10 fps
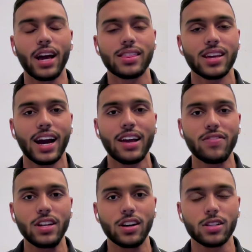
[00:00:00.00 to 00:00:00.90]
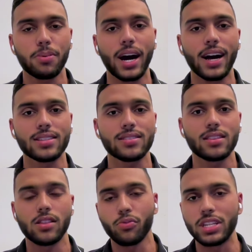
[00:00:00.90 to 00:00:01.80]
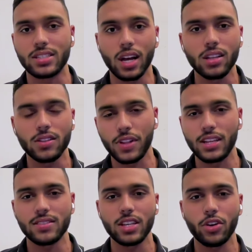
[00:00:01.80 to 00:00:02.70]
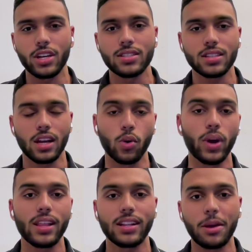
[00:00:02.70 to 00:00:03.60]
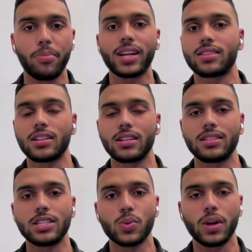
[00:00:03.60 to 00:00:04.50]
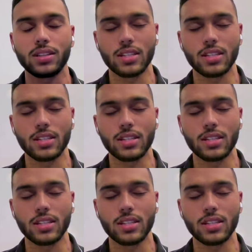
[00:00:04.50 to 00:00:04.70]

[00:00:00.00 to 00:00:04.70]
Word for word: I think I've looked past the results for this series. The way that they battled in the T20